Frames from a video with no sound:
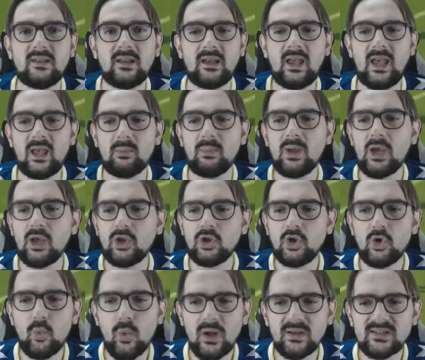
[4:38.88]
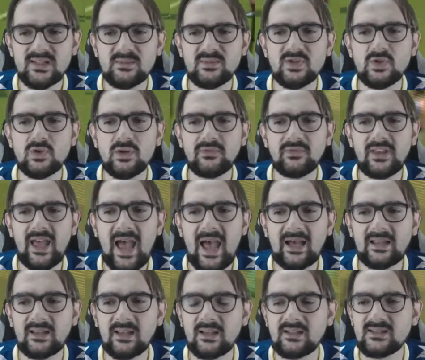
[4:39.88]
in a game. You want some sort of
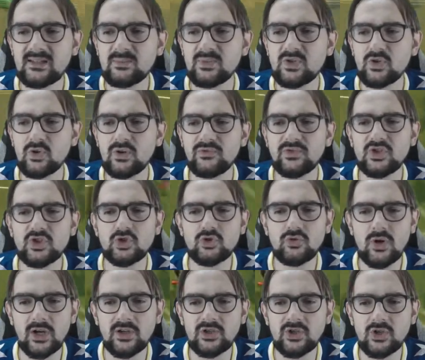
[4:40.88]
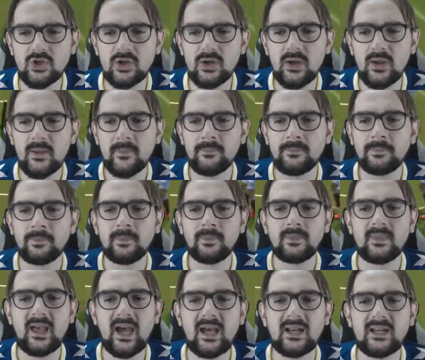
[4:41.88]
tactics, some sort of structure
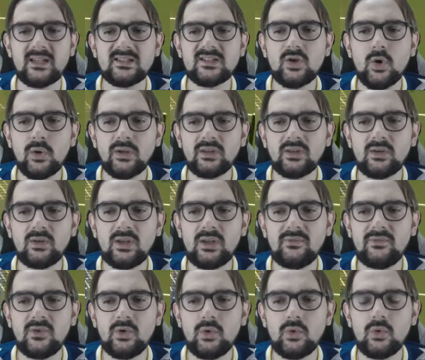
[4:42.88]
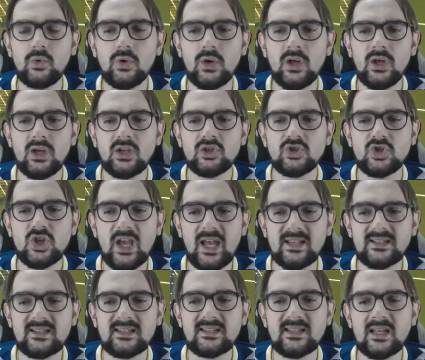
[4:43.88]
that is going to give you
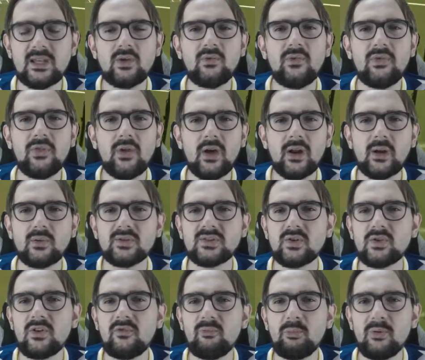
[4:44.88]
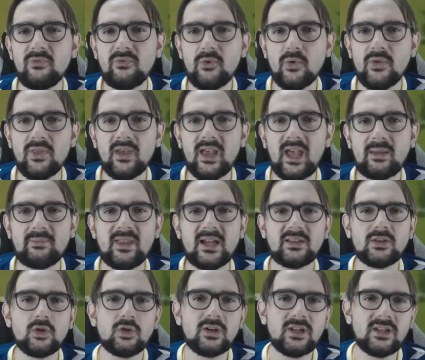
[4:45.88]
chances that you've thought out sort of before the game
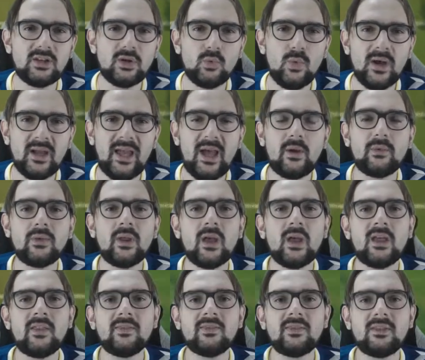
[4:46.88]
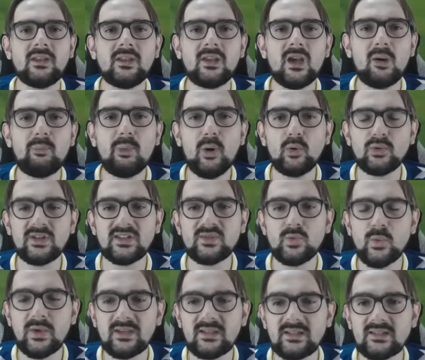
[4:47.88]
that took into account the opponent's
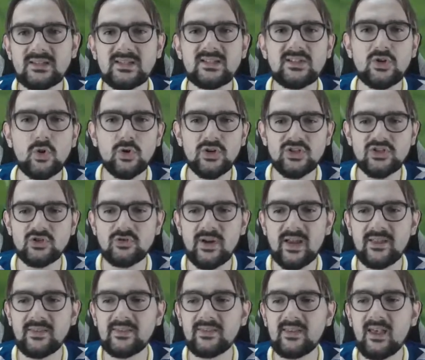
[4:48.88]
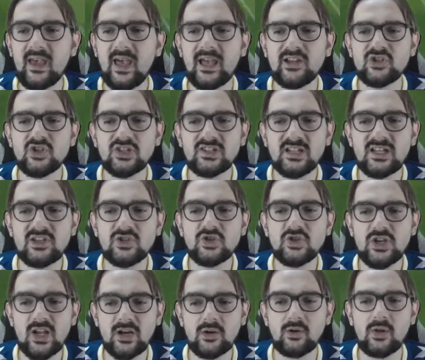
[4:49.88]
weaknesses, your strengths, and just in
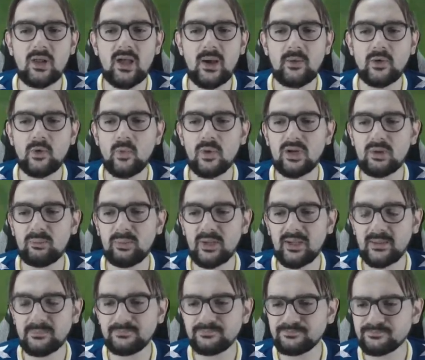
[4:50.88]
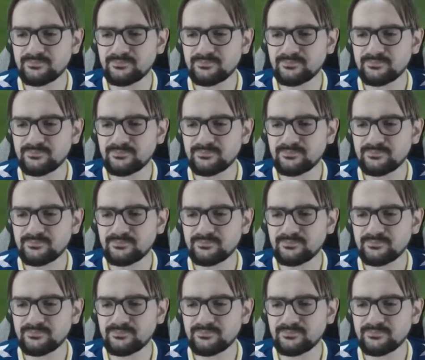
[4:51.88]
general how you want to play.